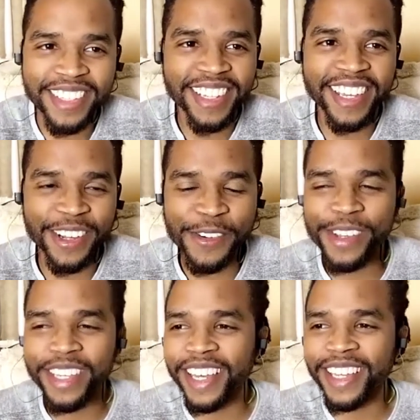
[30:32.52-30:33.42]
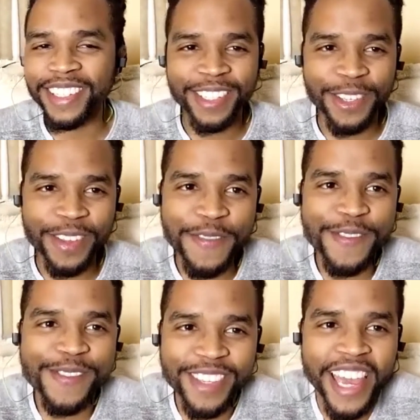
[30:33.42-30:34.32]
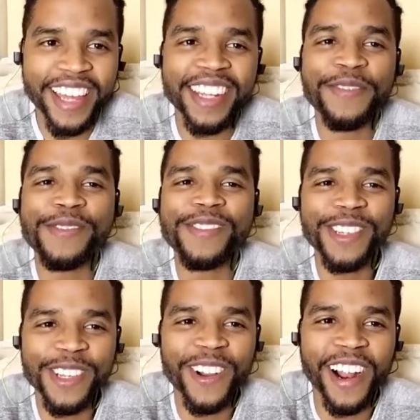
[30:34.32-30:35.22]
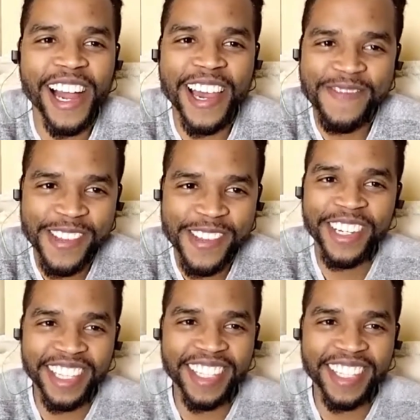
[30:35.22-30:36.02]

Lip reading: you're like, if you do the crime, you don't get to,